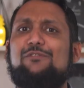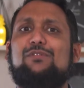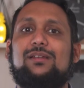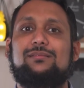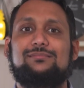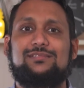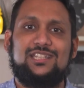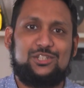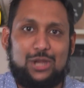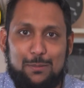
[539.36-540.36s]
F it,
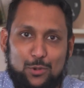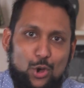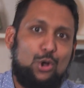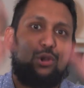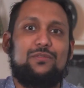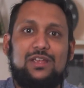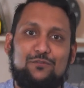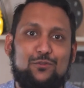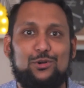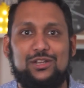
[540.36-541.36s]
just dump all of the
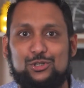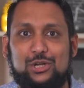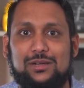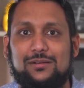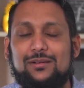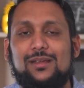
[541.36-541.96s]
info on the screen.